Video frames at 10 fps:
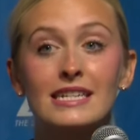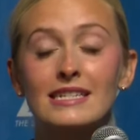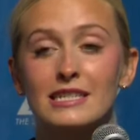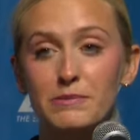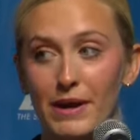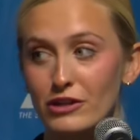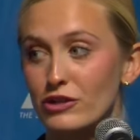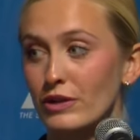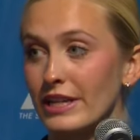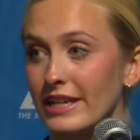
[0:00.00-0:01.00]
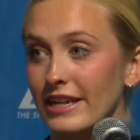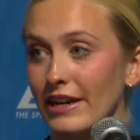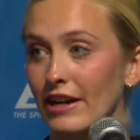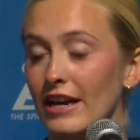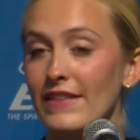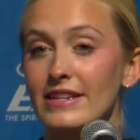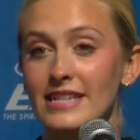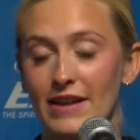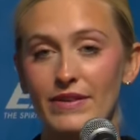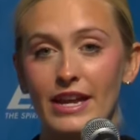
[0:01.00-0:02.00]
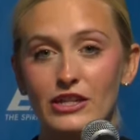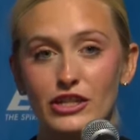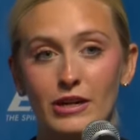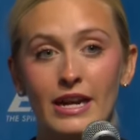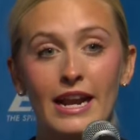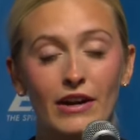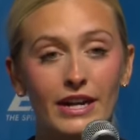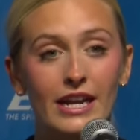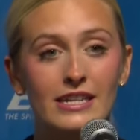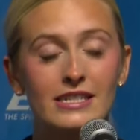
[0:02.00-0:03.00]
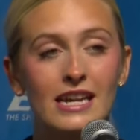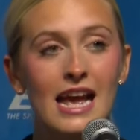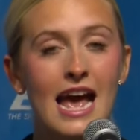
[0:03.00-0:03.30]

especially here in these aviation areas.